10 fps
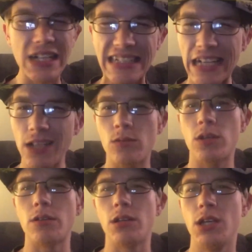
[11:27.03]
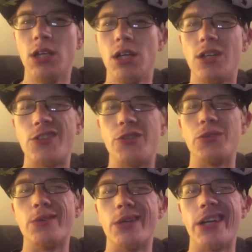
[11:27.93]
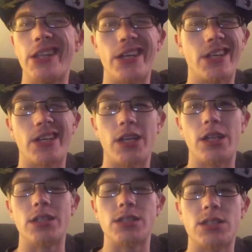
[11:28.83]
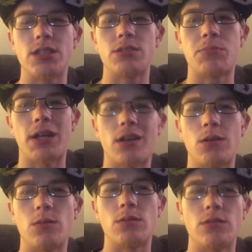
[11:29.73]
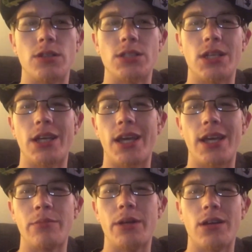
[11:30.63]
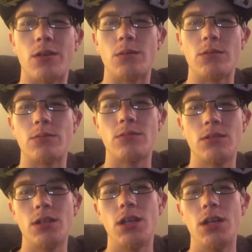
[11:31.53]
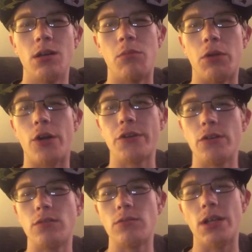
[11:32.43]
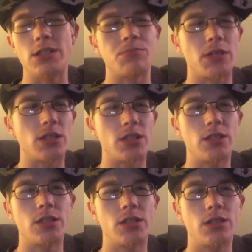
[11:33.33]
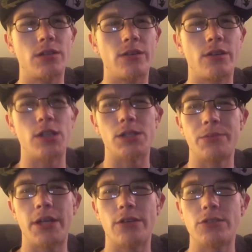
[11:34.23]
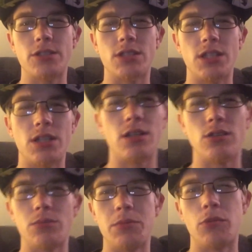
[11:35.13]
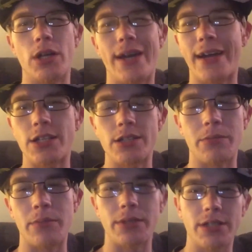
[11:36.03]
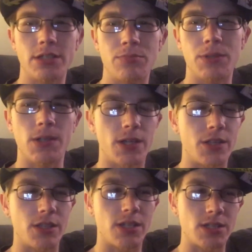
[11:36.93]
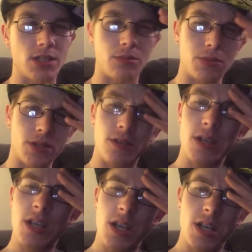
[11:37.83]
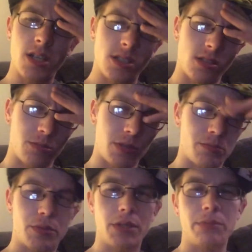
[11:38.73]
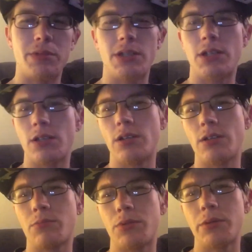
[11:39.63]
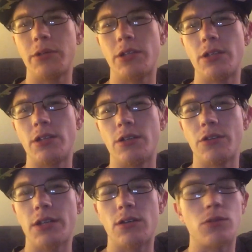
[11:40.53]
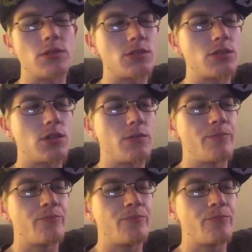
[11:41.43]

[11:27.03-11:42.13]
Kind of want to do like a 6-pound or 8-pound mono as my leader now, just to get a little bit more action in my baits, but I think that's gonna be a pretty big key on that one. So